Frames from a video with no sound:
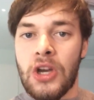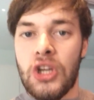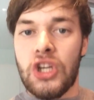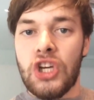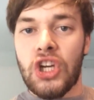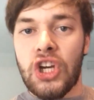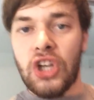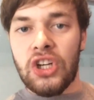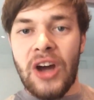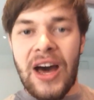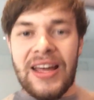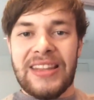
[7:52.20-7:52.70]

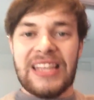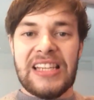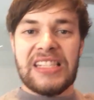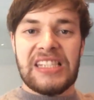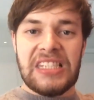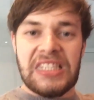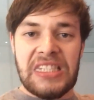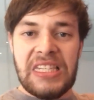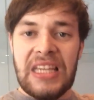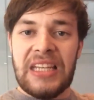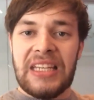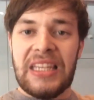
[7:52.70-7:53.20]
You can either
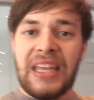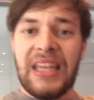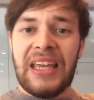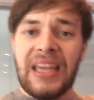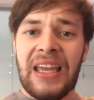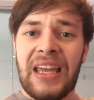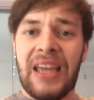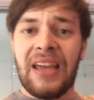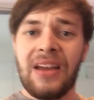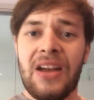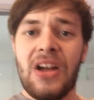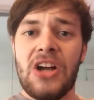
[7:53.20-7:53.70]
sit
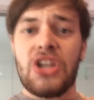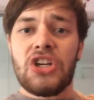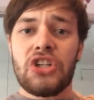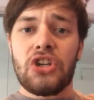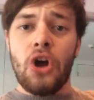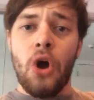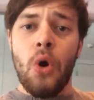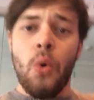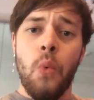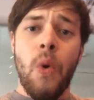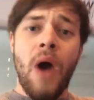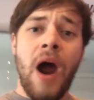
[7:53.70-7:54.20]
here,
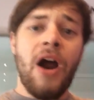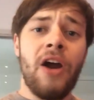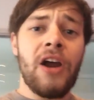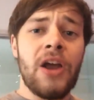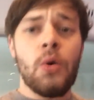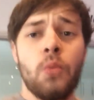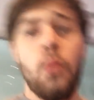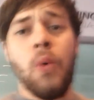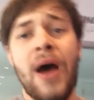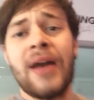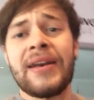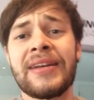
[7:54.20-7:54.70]

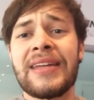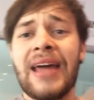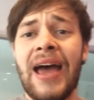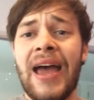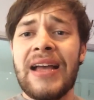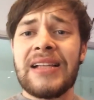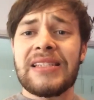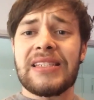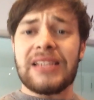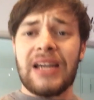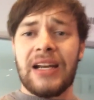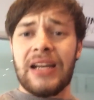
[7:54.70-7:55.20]
worry one
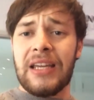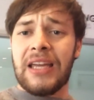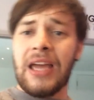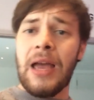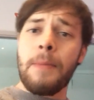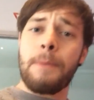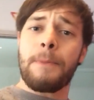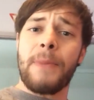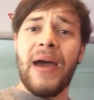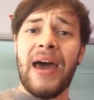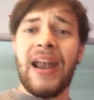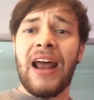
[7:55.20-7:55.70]
day it's going to
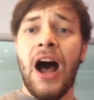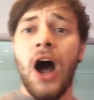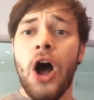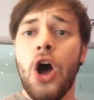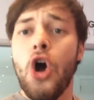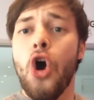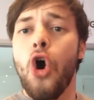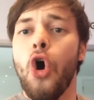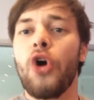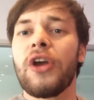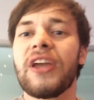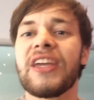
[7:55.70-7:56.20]
get better,
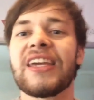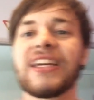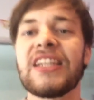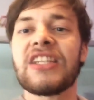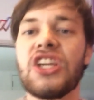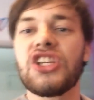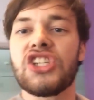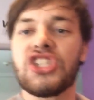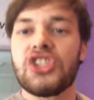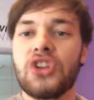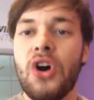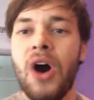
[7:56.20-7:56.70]
or you can
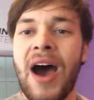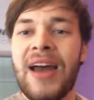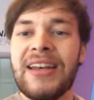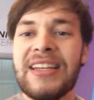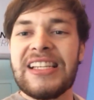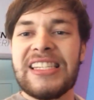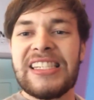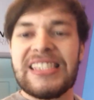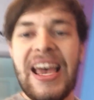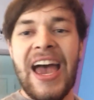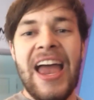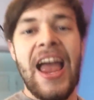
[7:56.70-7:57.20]
decide
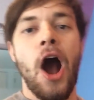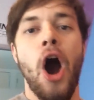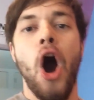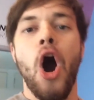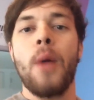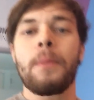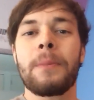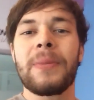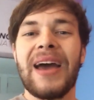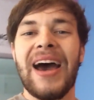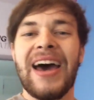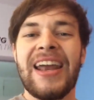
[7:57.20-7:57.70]
to say,
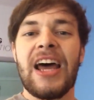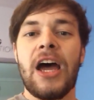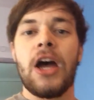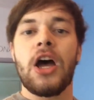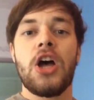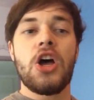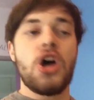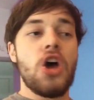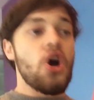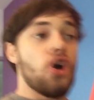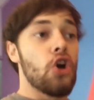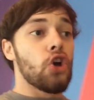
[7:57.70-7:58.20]
I'm going
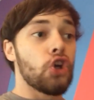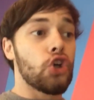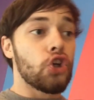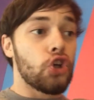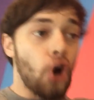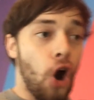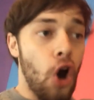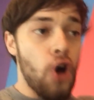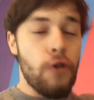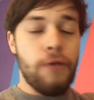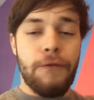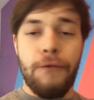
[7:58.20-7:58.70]
to
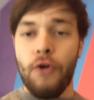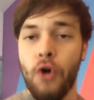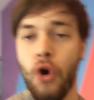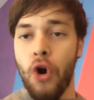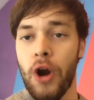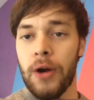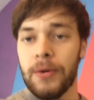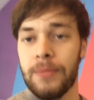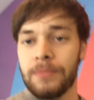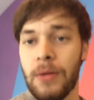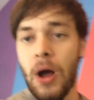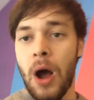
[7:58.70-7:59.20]
go
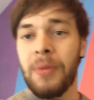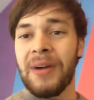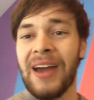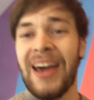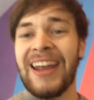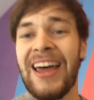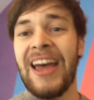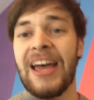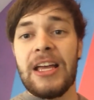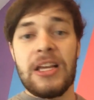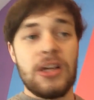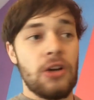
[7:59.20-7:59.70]
for it. I'm
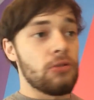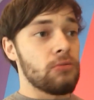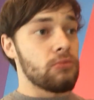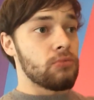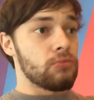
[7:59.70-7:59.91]
going to